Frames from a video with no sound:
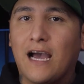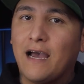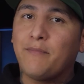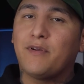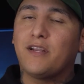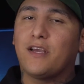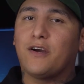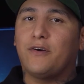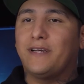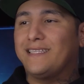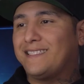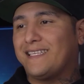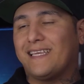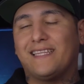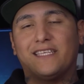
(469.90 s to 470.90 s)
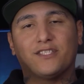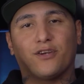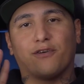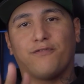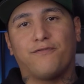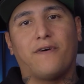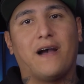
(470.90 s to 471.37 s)
I'm going to go ahead and say these are
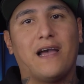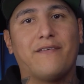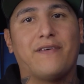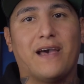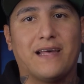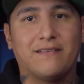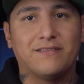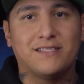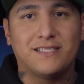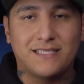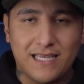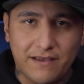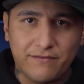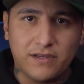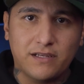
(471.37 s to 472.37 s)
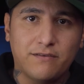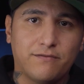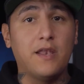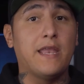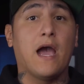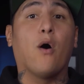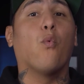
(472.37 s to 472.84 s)
a 5 out of 7.
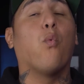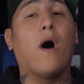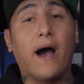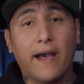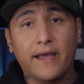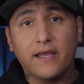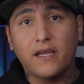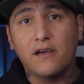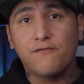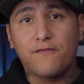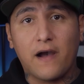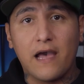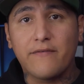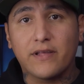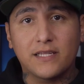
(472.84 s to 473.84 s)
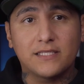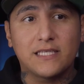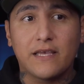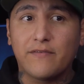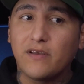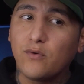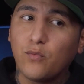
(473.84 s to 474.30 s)
Now, why a 5 out of
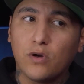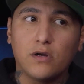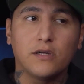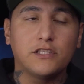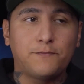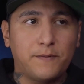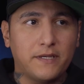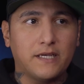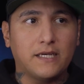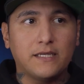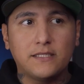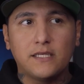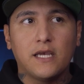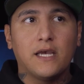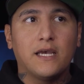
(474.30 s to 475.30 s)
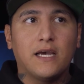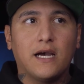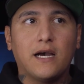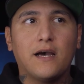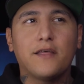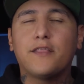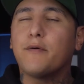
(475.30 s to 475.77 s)
7? Well, it's because
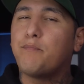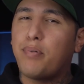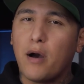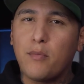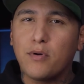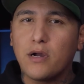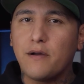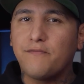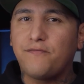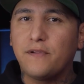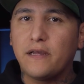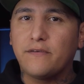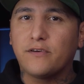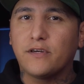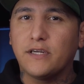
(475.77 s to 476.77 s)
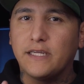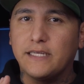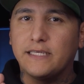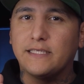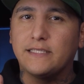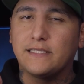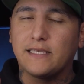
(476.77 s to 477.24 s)
the bubblegum flavor
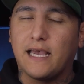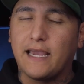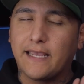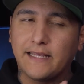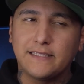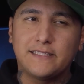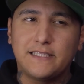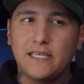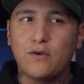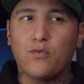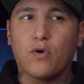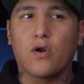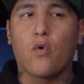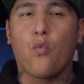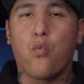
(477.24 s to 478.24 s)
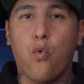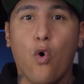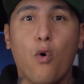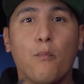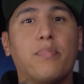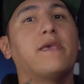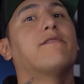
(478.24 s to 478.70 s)
is, I can see where it
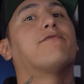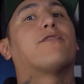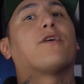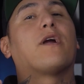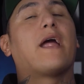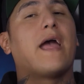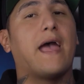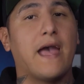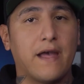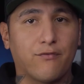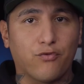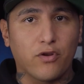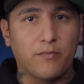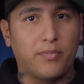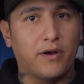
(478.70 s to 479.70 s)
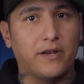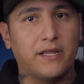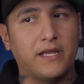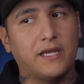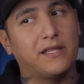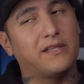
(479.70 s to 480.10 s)
won't be for everybody.